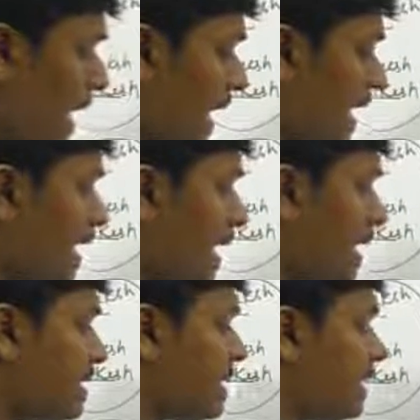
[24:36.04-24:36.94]
and I
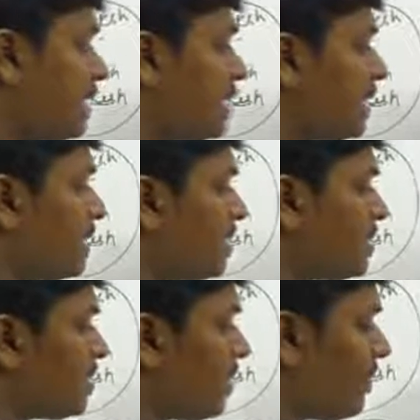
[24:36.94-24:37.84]
can say that this
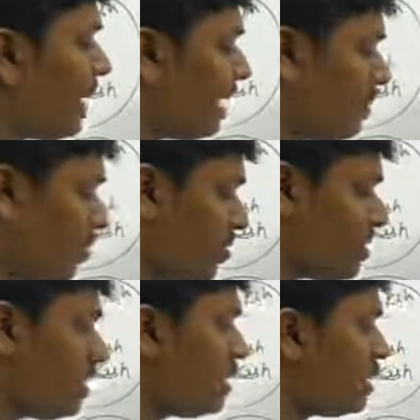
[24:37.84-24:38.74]
is a vacant
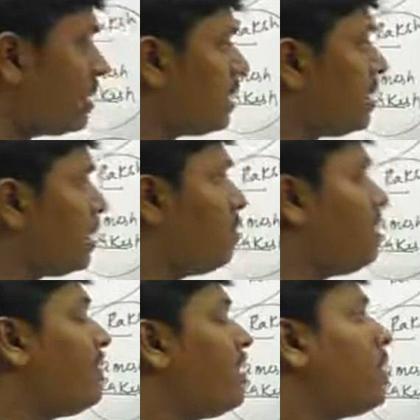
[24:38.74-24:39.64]
position,
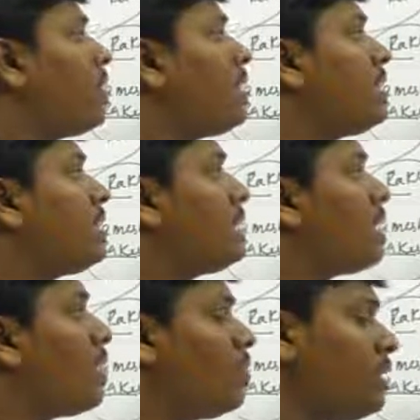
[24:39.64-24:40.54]
between Rohit and
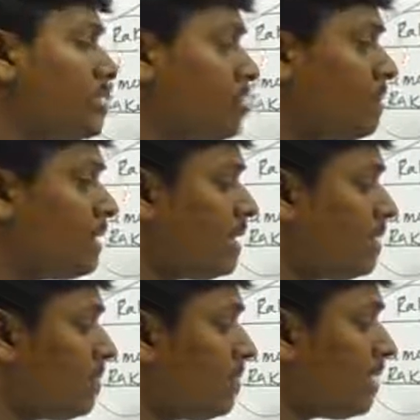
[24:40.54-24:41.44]
Rahul, there should be
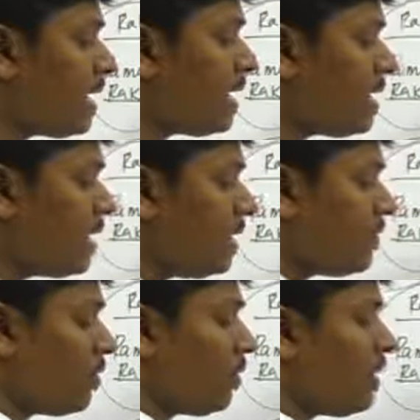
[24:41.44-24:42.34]
3 people, right? If
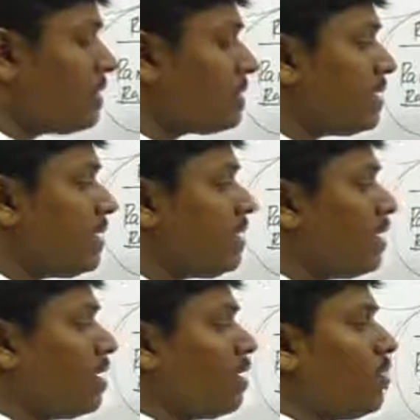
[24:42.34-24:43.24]
Rohit is
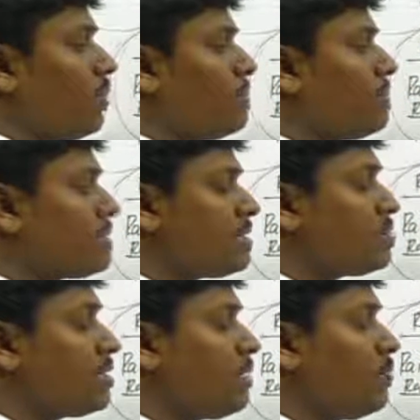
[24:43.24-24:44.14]
here, 1 person
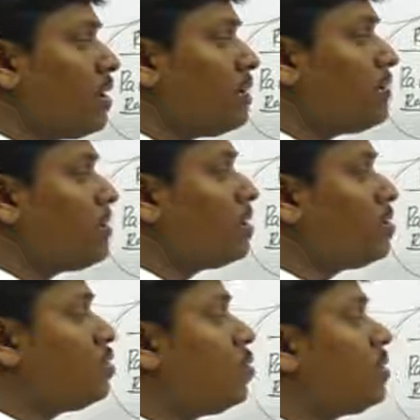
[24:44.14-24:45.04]
should come, 1,
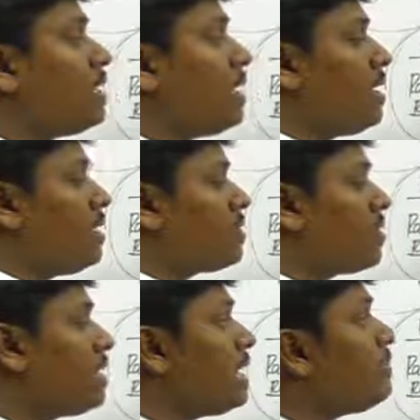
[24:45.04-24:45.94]
2, 3. So
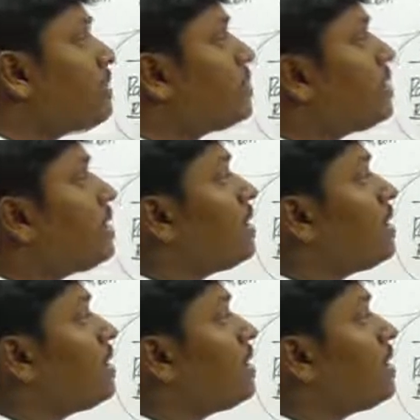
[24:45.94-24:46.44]
3 people,